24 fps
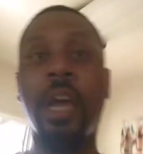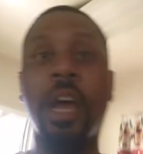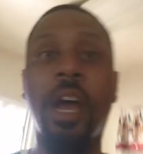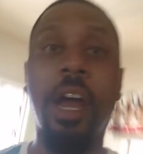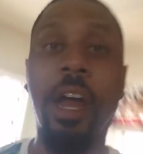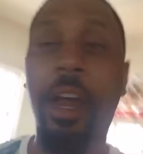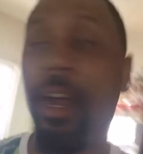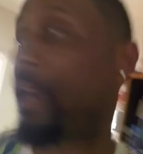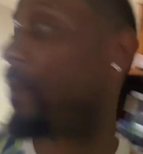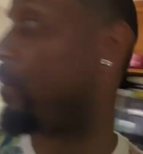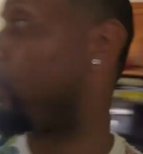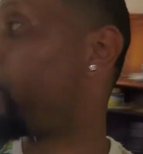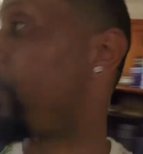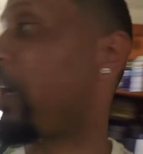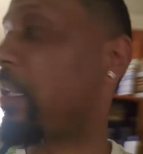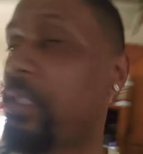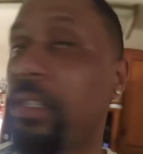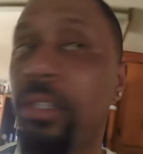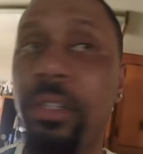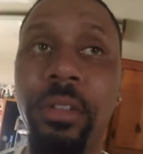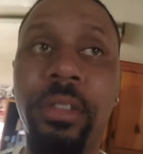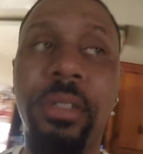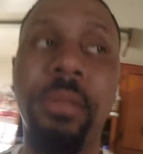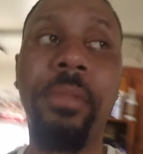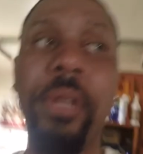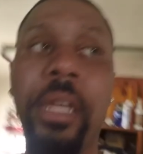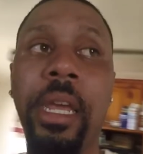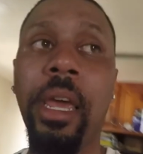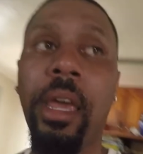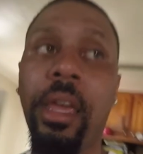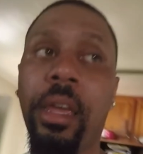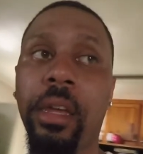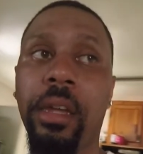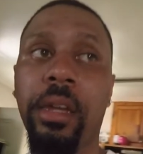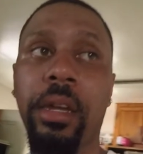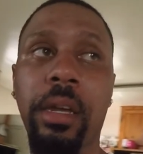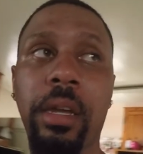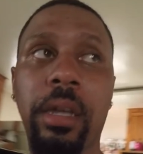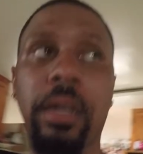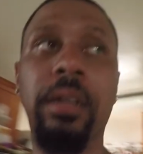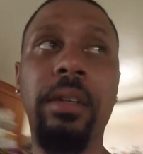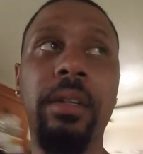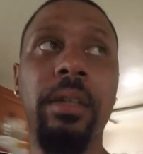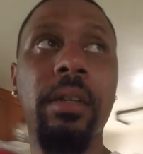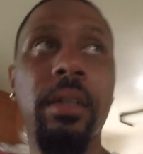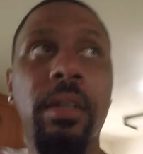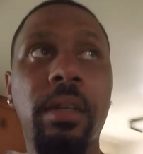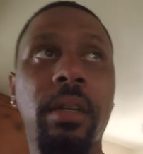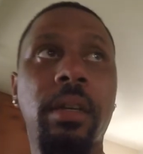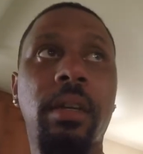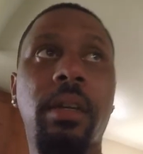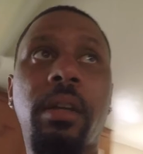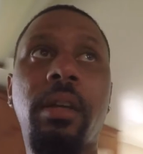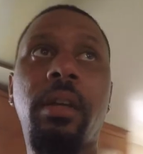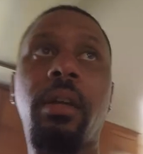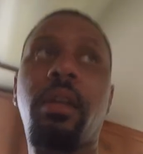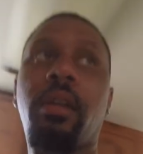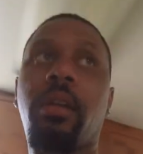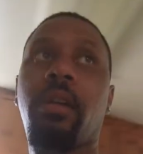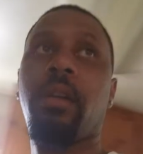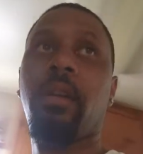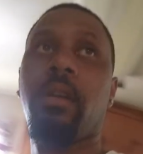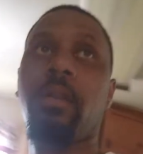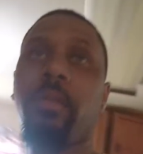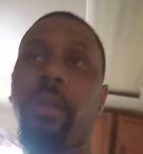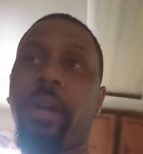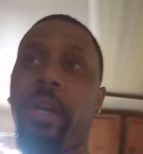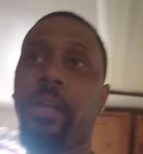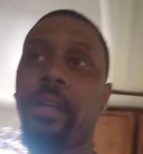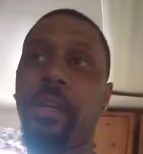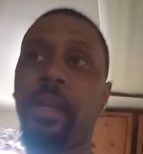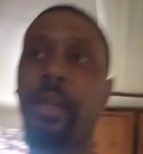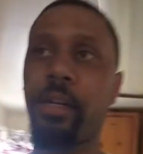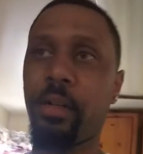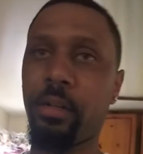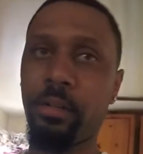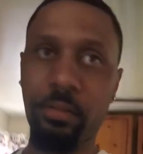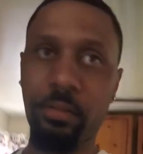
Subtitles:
All right, we about to do some cake right now.